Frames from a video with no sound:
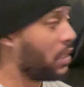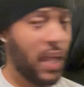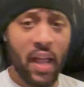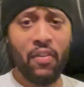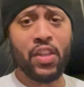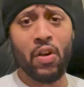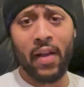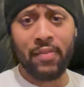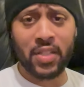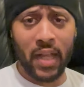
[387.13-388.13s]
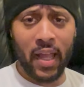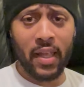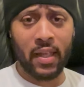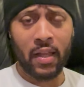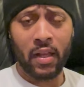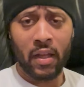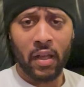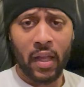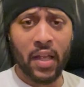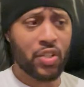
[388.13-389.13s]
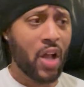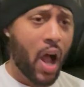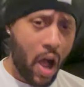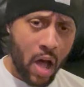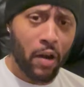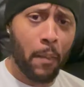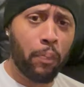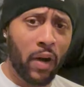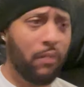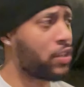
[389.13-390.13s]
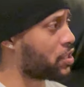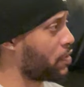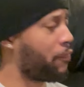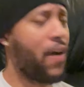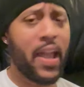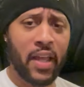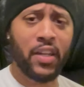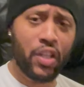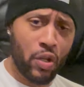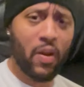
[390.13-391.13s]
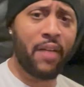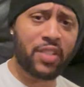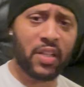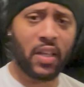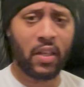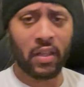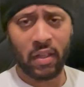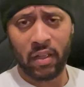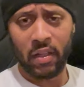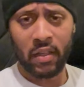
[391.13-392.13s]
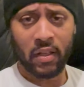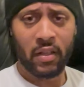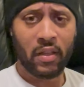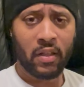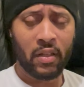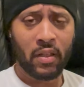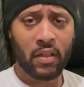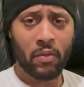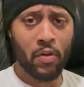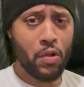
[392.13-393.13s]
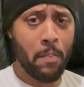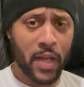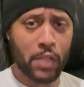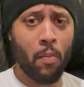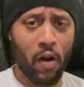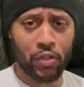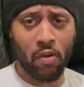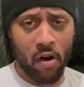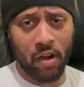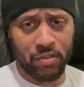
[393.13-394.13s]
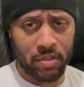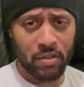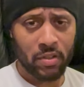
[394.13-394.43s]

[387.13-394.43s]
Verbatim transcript: Even UFC. It's an honor and privilege to fight in the UFC. When you mix martial arts,